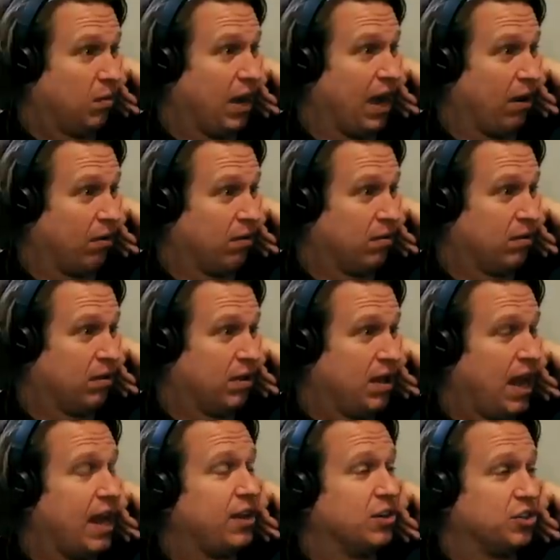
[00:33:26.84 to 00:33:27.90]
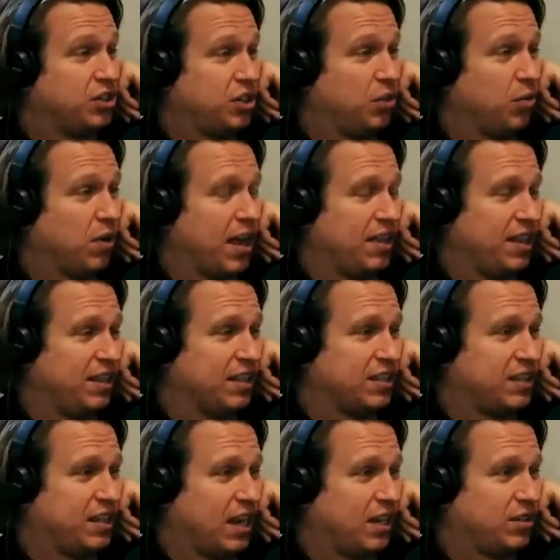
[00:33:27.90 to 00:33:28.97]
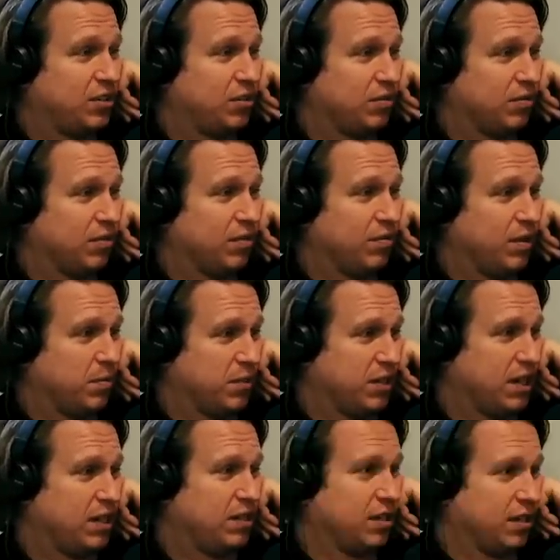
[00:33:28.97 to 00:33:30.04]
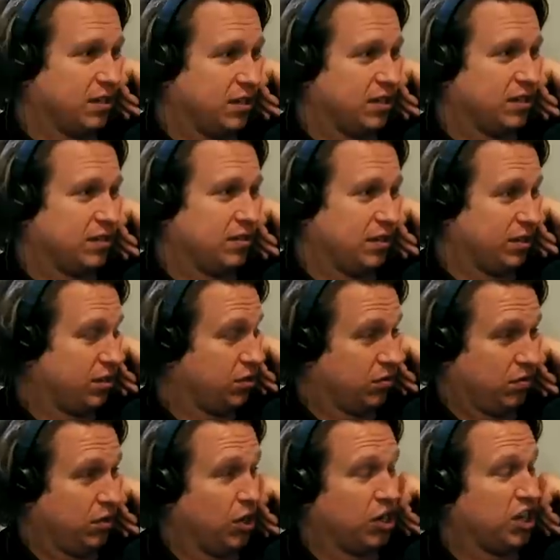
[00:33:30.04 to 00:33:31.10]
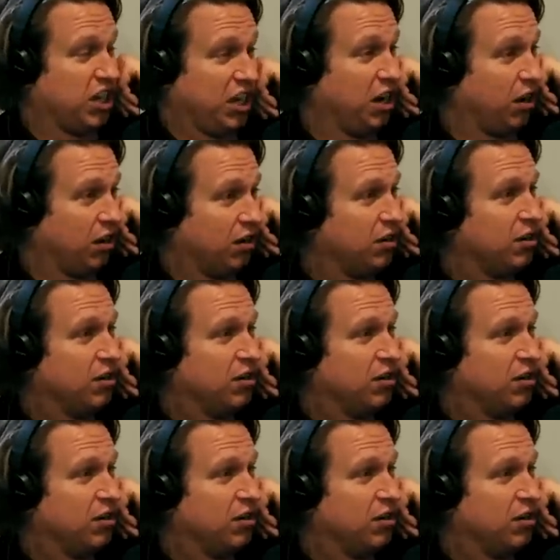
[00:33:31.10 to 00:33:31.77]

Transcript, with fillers: Wow. And you're still. I think the statute of limitations is, is you're clear.